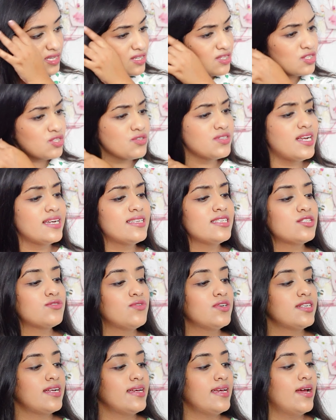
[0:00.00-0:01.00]
So that is
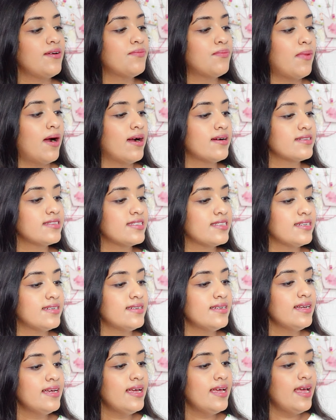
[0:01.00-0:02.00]
what I have marked
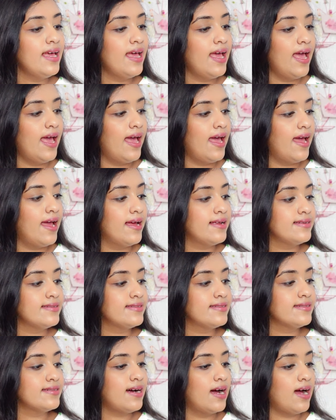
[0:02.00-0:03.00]
here.
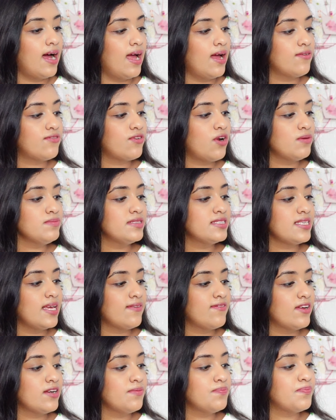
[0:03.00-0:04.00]
And from
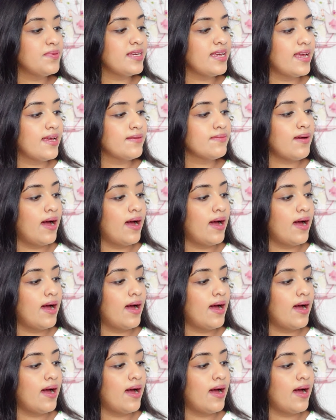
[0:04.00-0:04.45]
7 p.m.